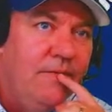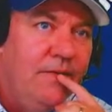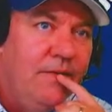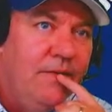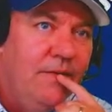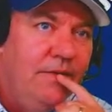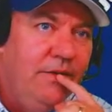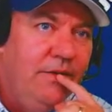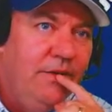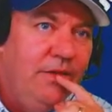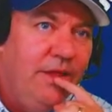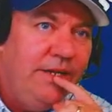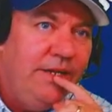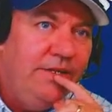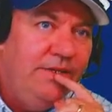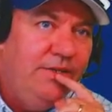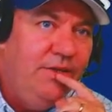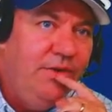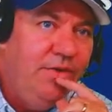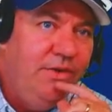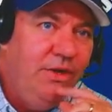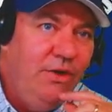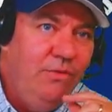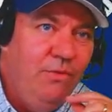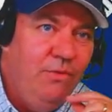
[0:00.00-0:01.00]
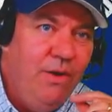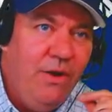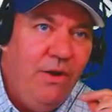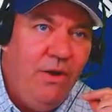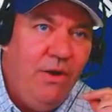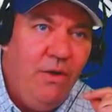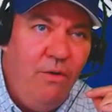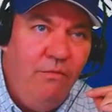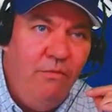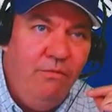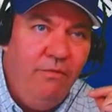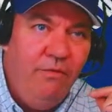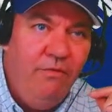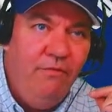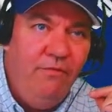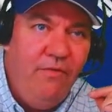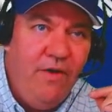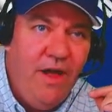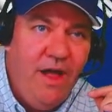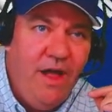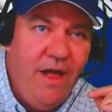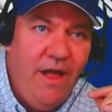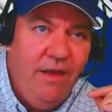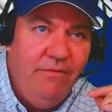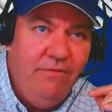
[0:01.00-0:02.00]
They're like, dude, you went 0 for
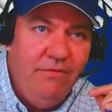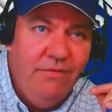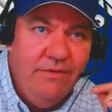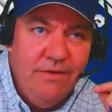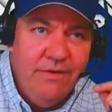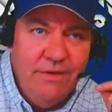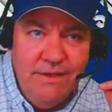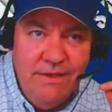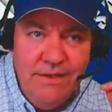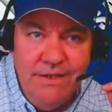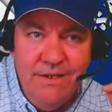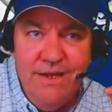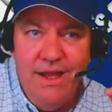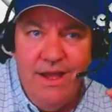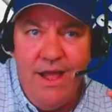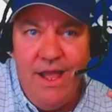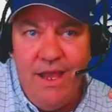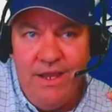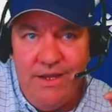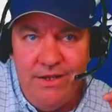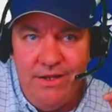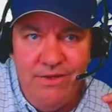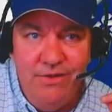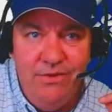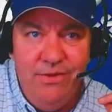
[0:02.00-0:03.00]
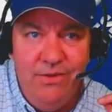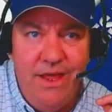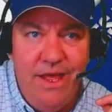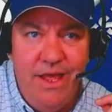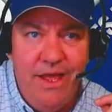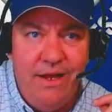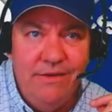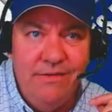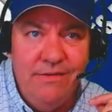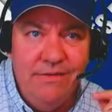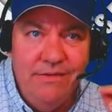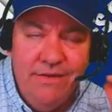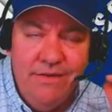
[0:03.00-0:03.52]
5. I could do that.